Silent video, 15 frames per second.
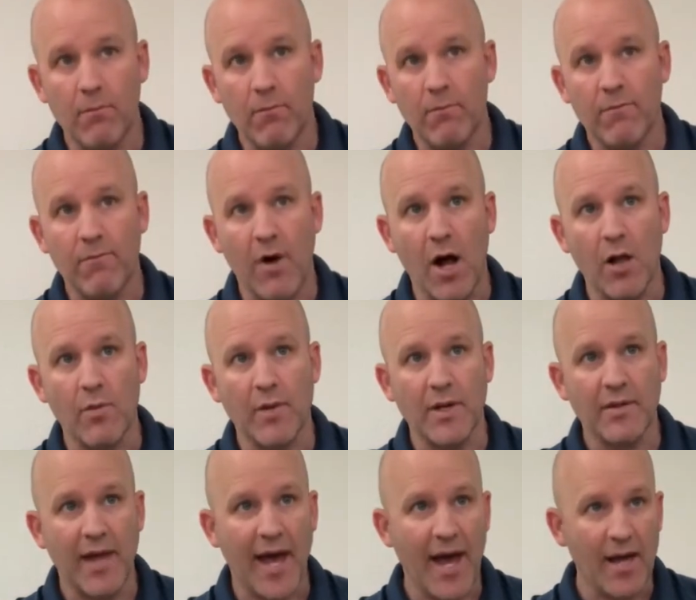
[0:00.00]
Following
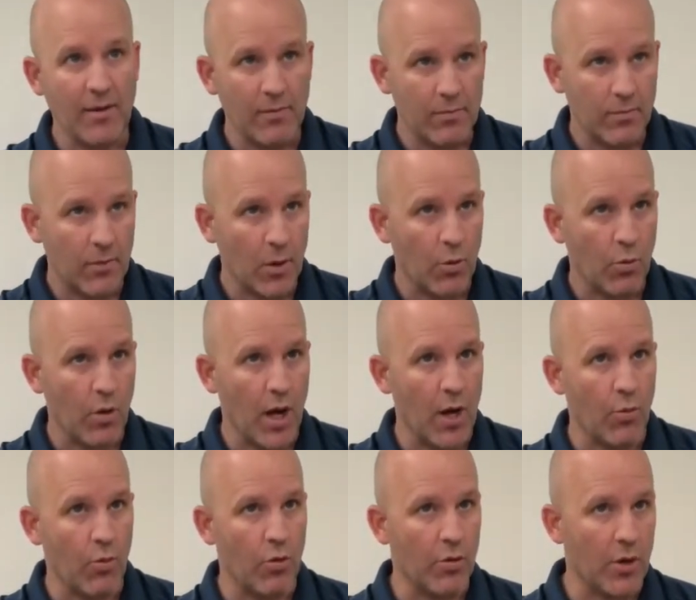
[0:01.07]
that,
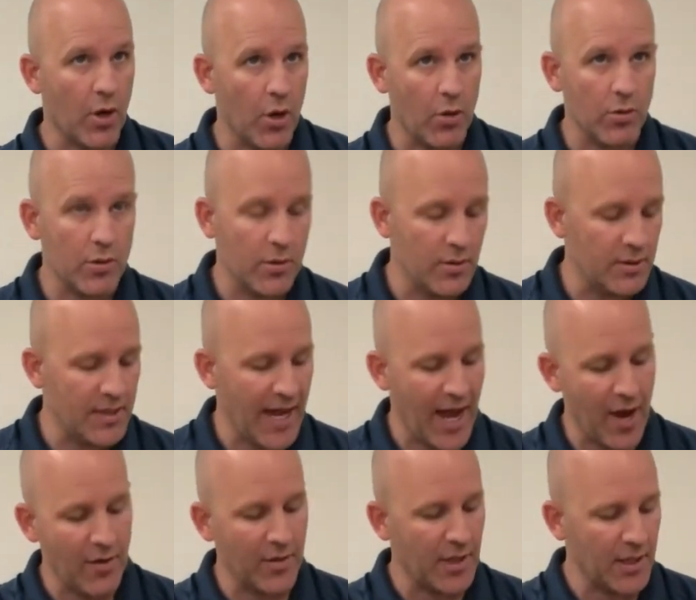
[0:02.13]
we'll go
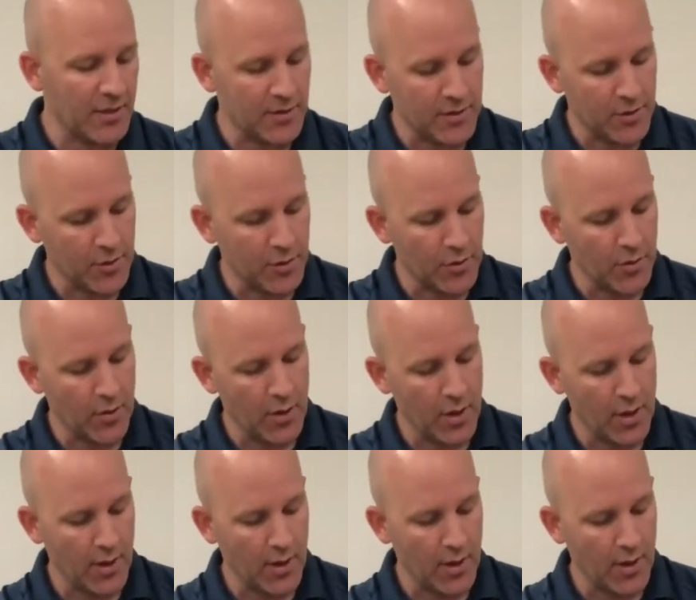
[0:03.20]
down into